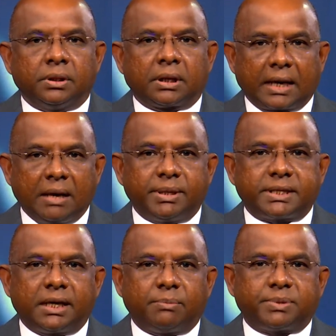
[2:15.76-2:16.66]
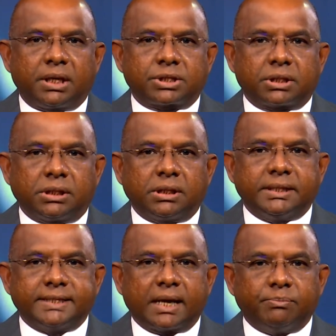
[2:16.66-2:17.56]
Climate adaptation
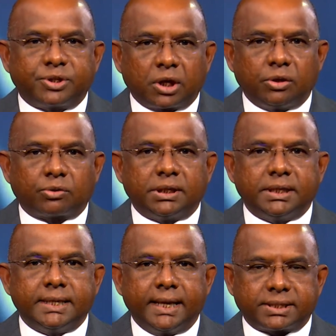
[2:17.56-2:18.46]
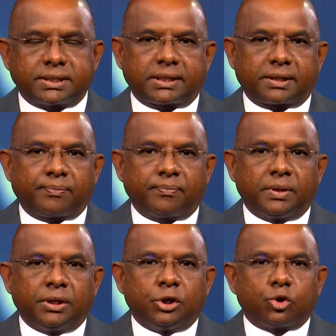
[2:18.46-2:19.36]
is absolutely necessary
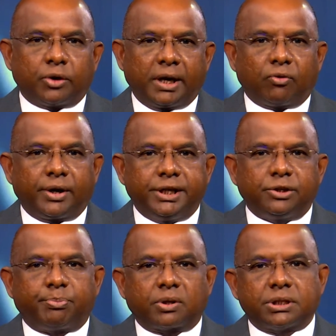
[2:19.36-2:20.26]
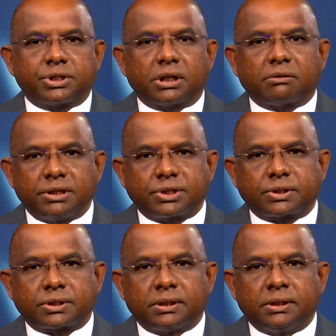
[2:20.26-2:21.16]
to avoid potential
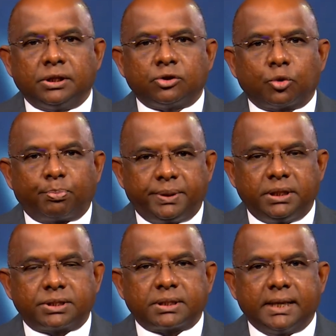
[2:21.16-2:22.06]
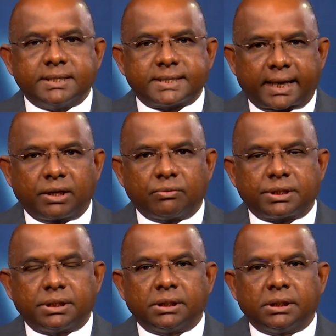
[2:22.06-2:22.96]
risks to peace and
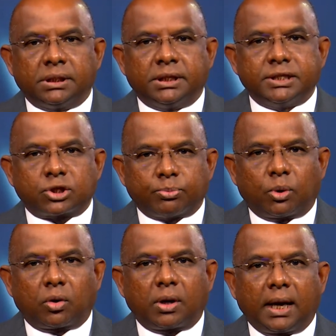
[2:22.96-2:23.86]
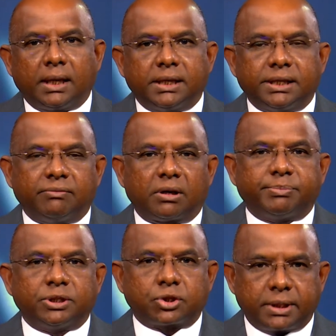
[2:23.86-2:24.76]
security in small island
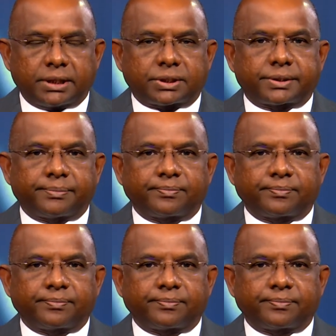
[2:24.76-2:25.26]
developing states.